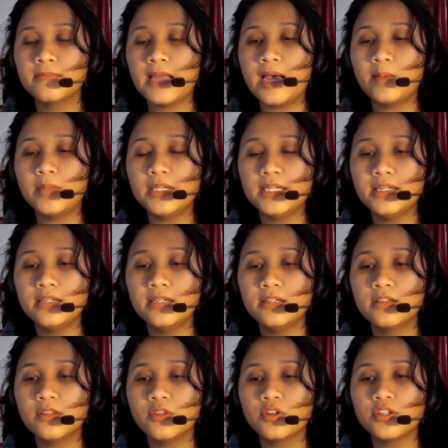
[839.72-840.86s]
Emily,
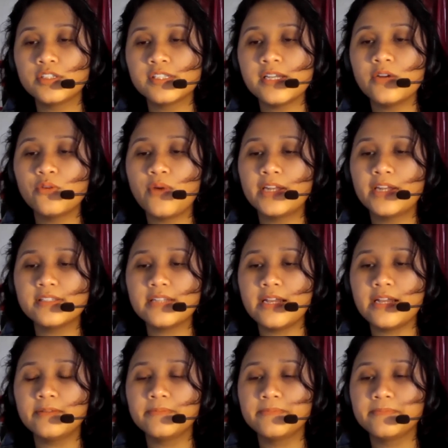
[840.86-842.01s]
Thursday or
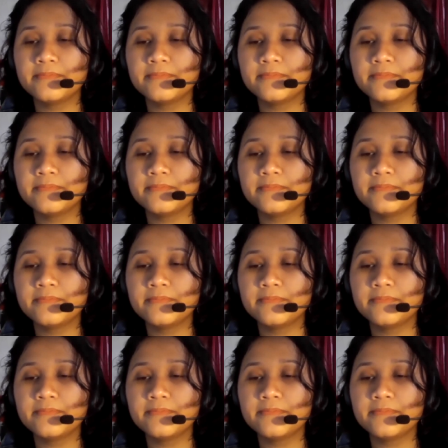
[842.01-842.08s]
Wednesday?